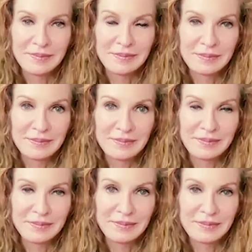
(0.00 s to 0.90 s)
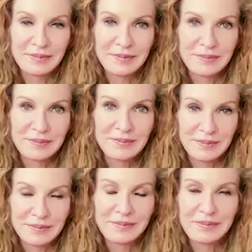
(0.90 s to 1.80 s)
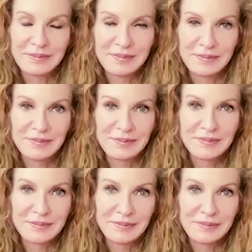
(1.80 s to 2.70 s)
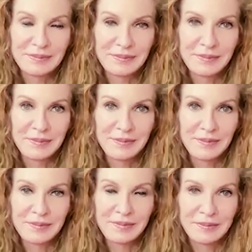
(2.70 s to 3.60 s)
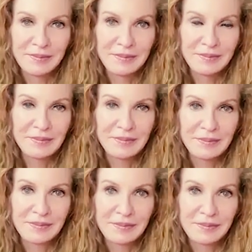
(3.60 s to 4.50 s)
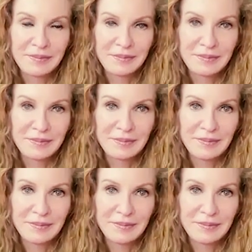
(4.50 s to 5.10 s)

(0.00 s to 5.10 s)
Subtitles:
No words are spoken by the person on screen.